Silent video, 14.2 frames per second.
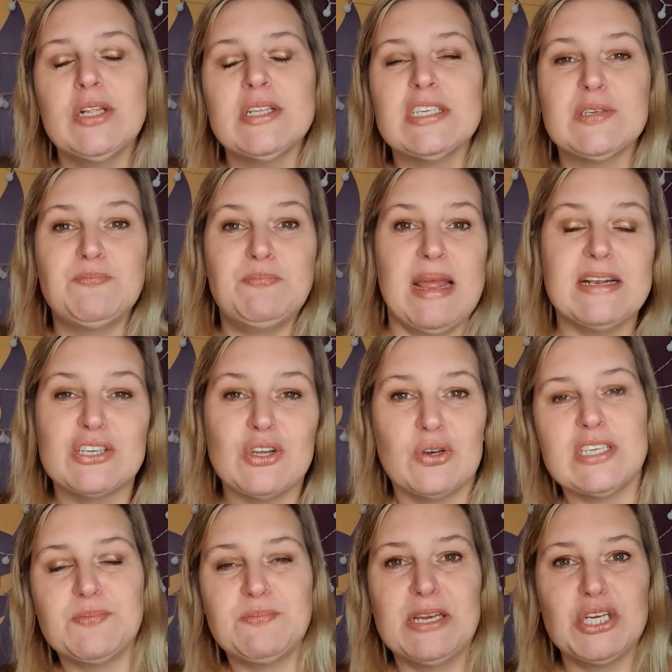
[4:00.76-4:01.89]
spend on a
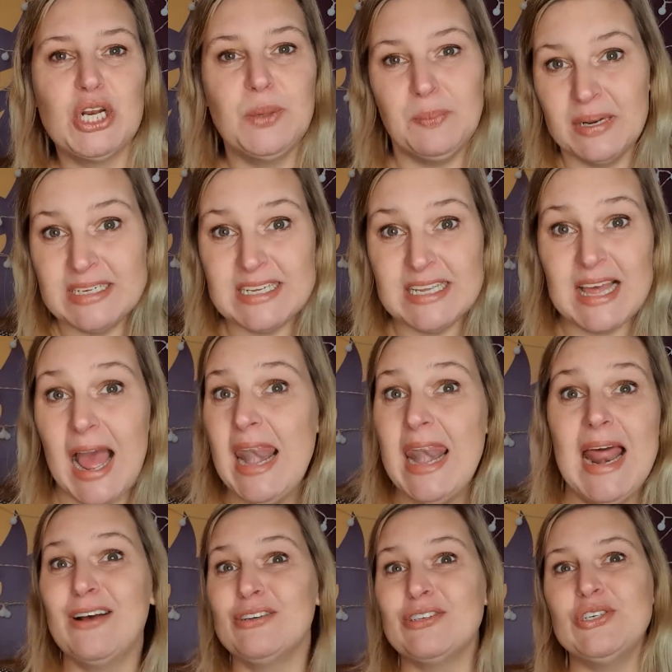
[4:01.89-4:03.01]
special ability that
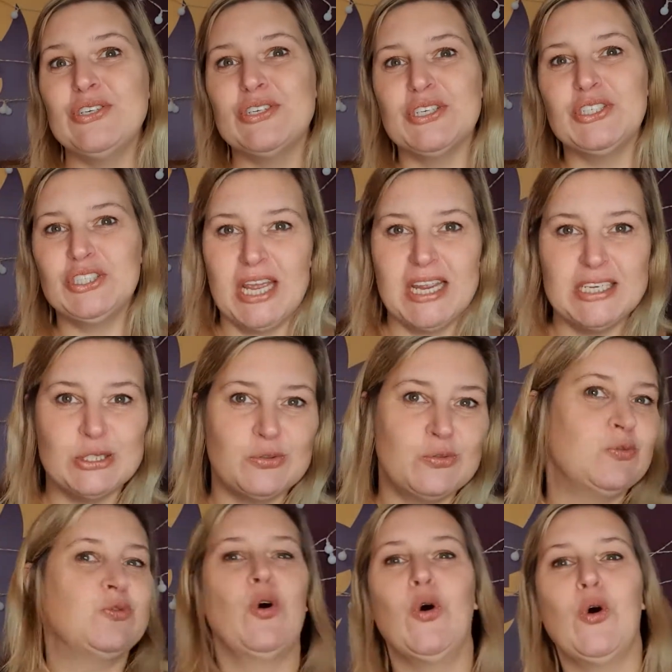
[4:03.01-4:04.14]
allows you to change
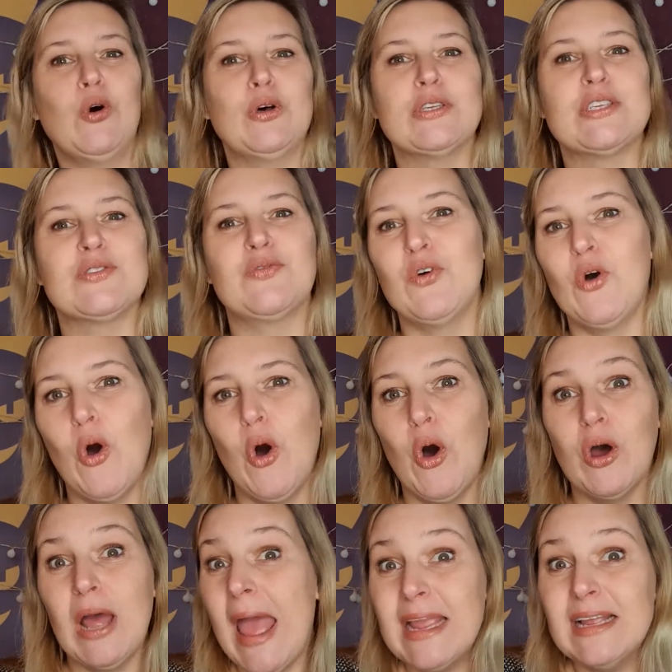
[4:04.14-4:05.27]
4s
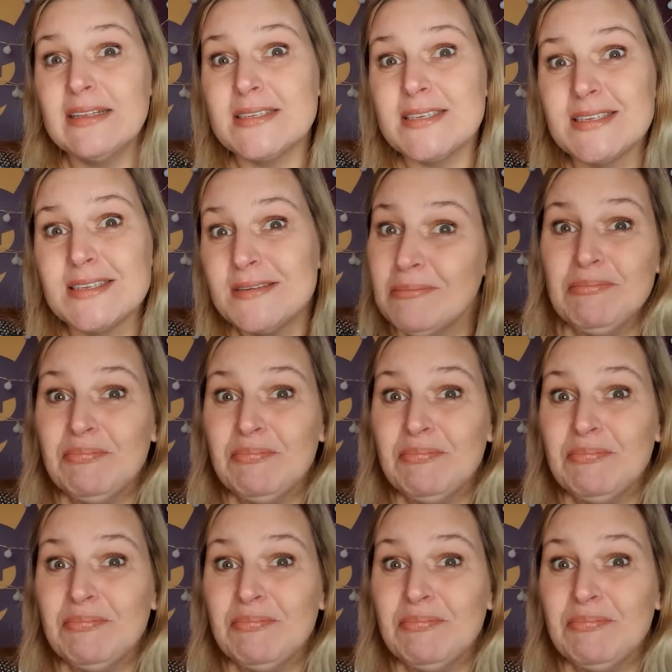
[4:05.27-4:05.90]
for 8s.